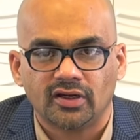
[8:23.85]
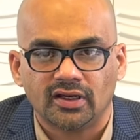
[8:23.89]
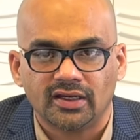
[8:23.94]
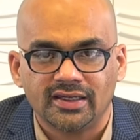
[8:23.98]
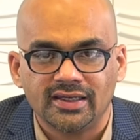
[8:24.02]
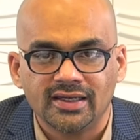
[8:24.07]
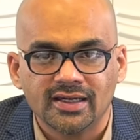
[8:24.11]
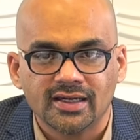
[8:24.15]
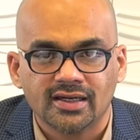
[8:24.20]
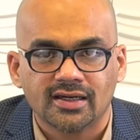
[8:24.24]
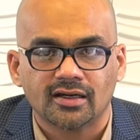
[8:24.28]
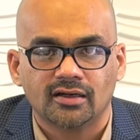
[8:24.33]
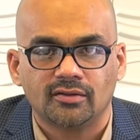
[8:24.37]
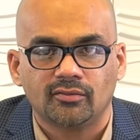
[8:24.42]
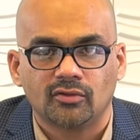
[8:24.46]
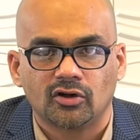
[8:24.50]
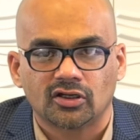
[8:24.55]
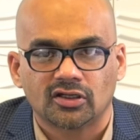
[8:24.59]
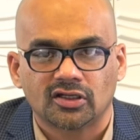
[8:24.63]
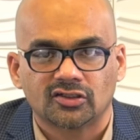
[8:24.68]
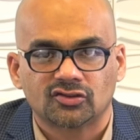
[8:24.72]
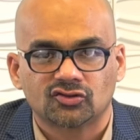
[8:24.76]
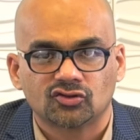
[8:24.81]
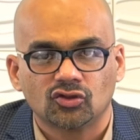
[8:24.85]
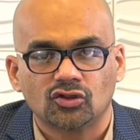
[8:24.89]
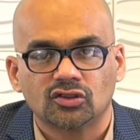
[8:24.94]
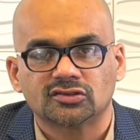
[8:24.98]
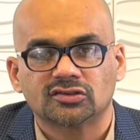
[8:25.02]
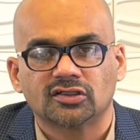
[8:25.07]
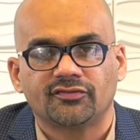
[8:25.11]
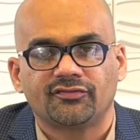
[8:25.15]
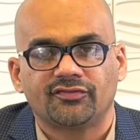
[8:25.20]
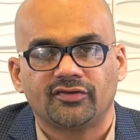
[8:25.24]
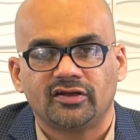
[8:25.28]
income or a
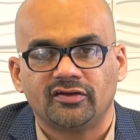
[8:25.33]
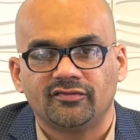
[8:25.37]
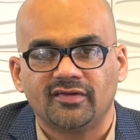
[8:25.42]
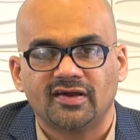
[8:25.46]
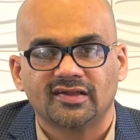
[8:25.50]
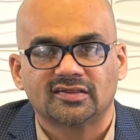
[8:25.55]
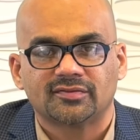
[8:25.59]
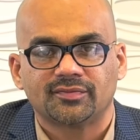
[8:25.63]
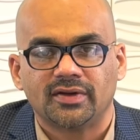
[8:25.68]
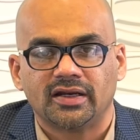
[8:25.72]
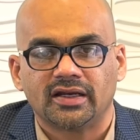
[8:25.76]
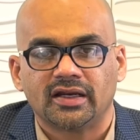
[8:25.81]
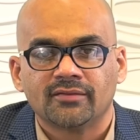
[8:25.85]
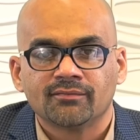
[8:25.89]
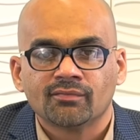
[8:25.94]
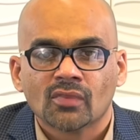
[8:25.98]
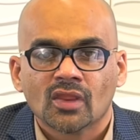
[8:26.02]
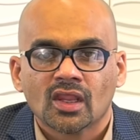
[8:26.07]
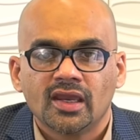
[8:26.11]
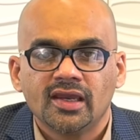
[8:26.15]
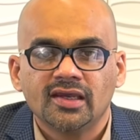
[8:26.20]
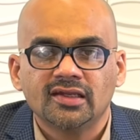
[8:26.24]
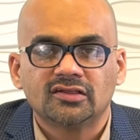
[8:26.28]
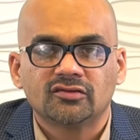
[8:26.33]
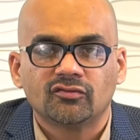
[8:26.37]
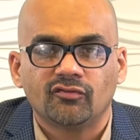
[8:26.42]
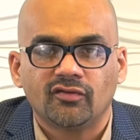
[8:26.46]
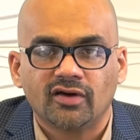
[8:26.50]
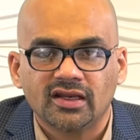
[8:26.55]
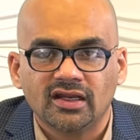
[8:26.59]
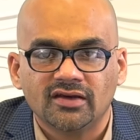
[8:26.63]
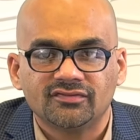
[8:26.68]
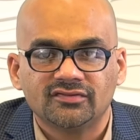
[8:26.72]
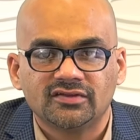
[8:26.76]
source of investment is
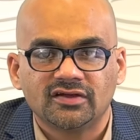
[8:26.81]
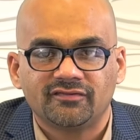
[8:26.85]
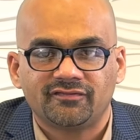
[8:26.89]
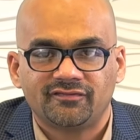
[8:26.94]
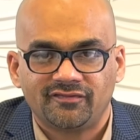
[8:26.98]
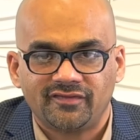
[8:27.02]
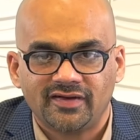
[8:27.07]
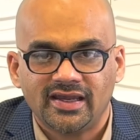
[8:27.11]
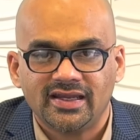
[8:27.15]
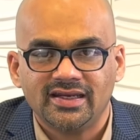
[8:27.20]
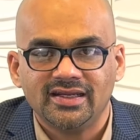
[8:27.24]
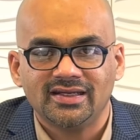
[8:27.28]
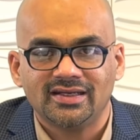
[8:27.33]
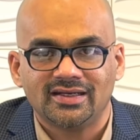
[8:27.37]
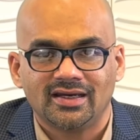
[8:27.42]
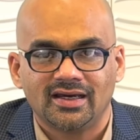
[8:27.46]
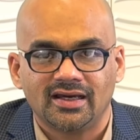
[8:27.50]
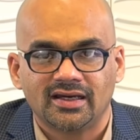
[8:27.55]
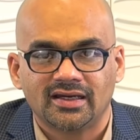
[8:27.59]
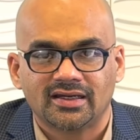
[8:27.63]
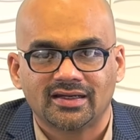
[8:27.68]
one of the very